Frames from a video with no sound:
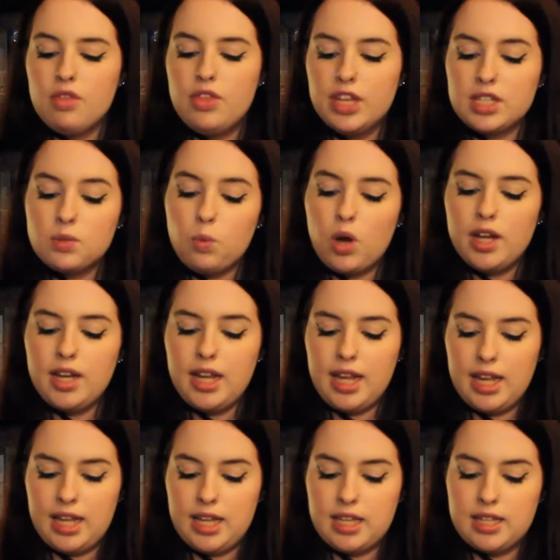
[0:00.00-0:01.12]
This one
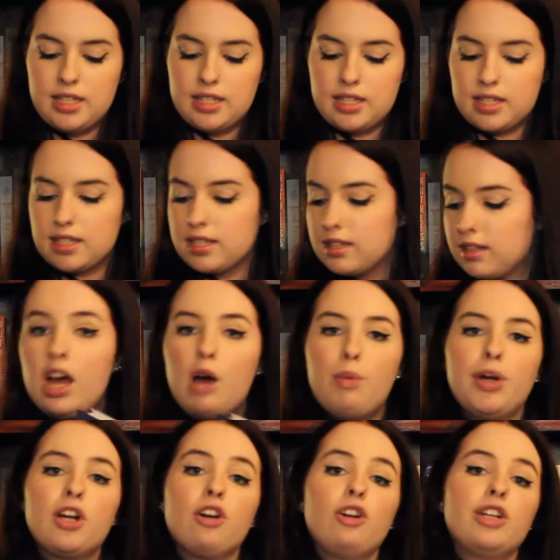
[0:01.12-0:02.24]
is
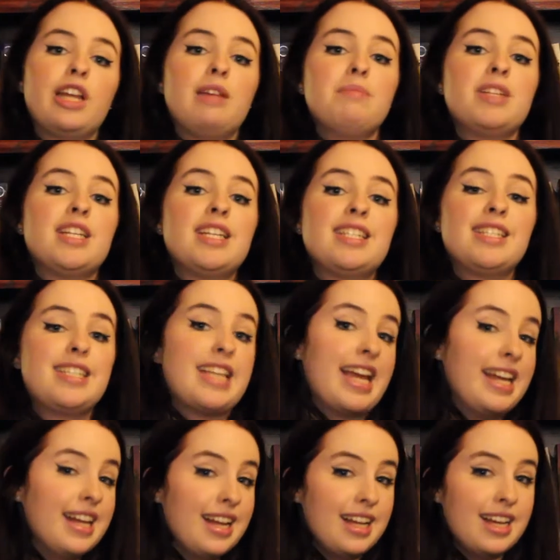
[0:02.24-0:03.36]
about a girl named
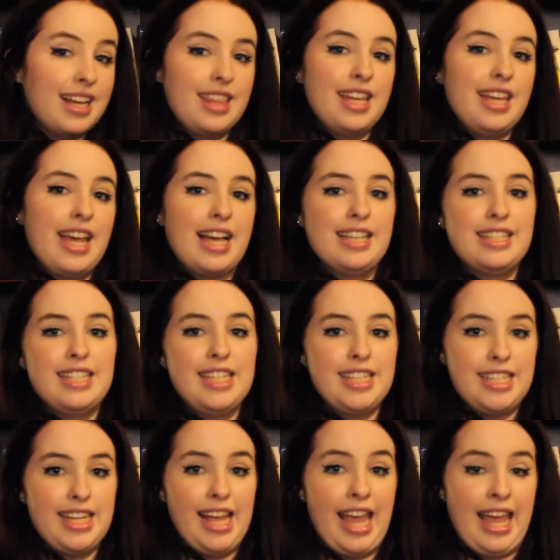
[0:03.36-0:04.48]
Seda, I think,
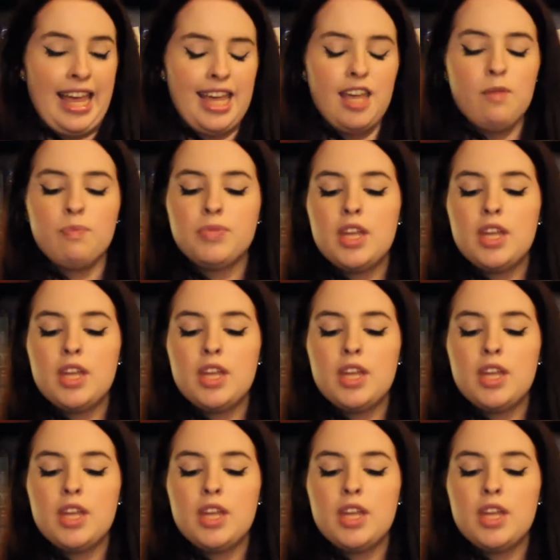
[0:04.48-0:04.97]
S-E-D-A.